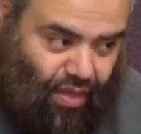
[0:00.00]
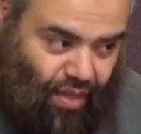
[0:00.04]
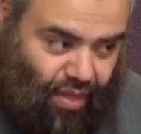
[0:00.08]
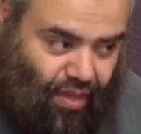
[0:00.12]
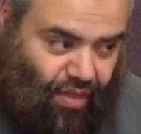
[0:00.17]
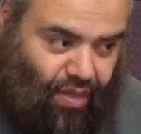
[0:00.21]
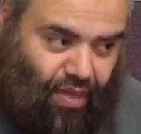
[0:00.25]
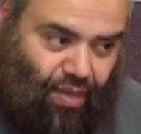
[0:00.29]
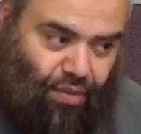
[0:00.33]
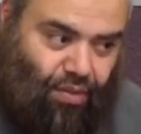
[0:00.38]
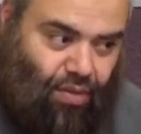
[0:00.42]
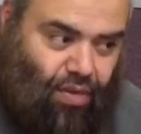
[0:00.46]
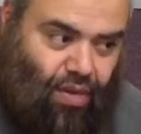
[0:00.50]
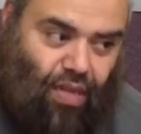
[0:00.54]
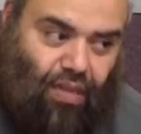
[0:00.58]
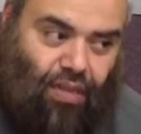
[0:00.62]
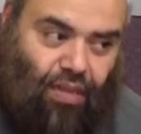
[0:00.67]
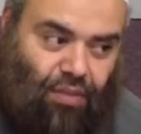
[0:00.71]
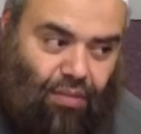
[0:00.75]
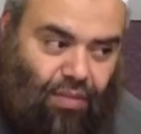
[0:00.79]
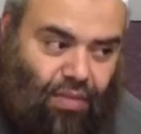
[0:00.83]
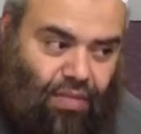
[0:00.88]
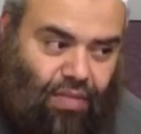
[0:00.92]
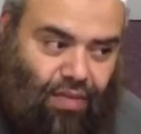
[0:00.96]
and they were
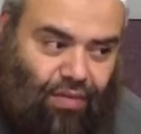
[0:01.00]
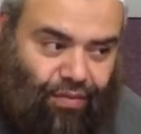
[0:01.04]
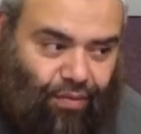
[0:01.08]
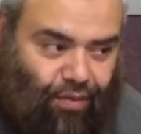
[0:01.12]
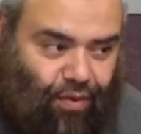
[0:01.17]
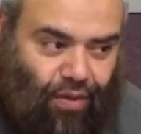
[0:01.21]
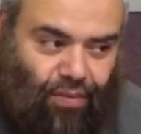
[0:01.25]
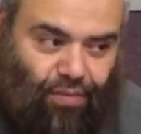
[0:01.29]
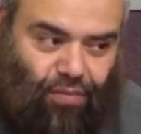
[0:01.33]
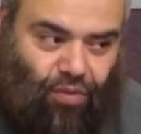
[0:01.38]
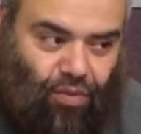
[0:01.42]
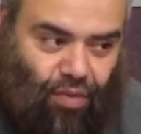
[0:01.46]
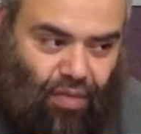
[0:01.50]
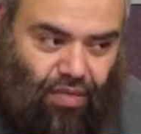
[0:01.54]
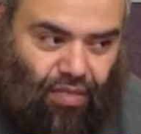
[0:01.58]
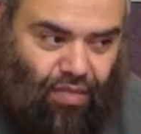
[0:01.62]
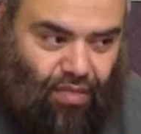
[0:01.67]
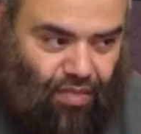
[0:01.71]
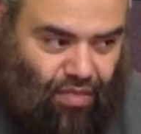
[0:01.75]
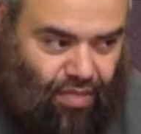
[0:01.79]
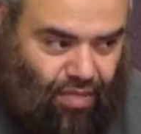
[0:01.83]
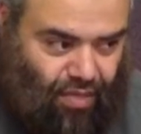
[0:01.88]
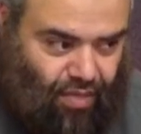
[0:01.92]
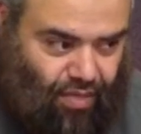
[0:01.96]
not the reason for him to
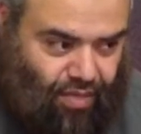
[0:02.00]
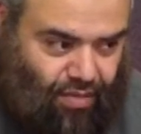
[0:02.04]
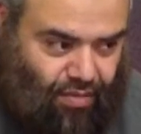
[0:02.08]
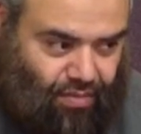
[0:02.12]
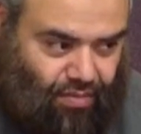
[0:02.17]
enter Jannah.